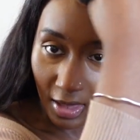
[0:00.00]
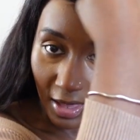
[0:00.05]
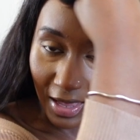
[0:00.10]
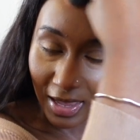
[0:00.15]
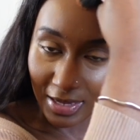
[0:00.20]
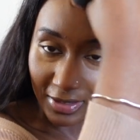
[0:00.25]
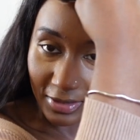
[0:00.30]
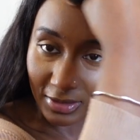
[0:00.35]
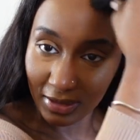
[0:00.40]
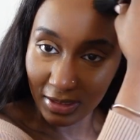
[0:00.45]

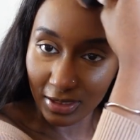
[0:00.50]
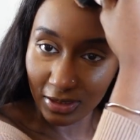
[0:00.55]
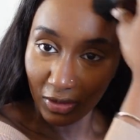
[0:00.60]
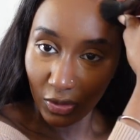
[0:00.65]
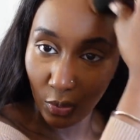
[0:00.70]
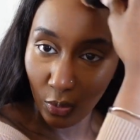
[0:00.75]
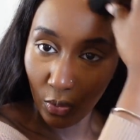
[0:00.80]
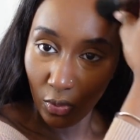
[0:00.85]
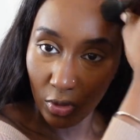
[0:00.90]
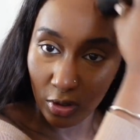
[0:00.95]
I just like the
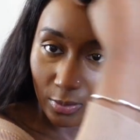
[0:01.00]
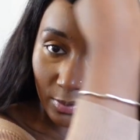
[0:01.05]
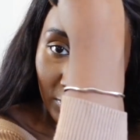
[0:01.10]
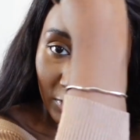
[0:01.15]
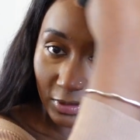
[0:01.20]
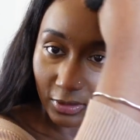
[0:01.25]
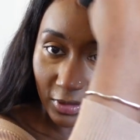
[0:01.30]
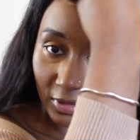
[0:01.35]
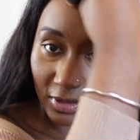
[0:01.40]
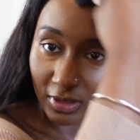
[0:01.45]
warm
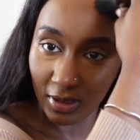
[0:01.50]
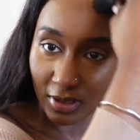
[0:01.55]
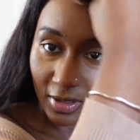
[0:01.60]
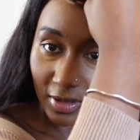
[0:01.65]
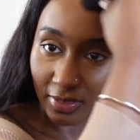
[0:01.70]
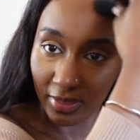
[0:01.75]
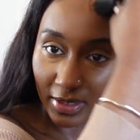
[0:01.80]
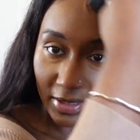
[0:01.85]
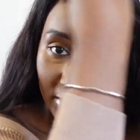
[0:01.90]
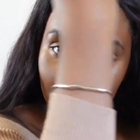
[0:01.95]
look
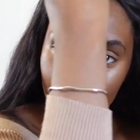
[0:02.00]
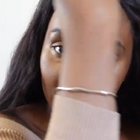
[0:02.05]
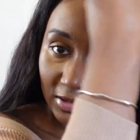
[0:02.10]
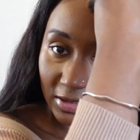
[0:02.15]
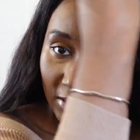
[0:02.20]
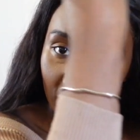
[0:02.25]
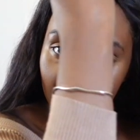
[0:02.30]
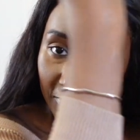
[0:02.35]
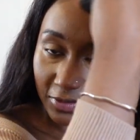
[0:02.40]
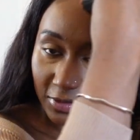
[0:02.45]
that this
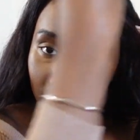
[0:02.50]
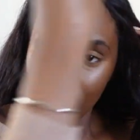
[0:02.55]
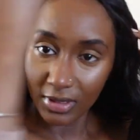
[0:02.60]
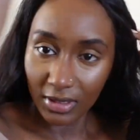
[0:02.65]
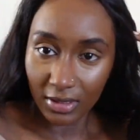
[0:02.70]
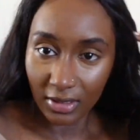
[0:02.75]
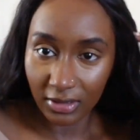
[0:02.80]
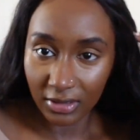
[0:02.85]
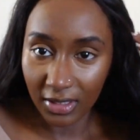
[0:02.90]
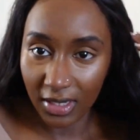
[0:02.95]
gives
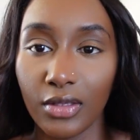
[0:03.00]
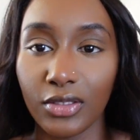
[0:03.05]
me.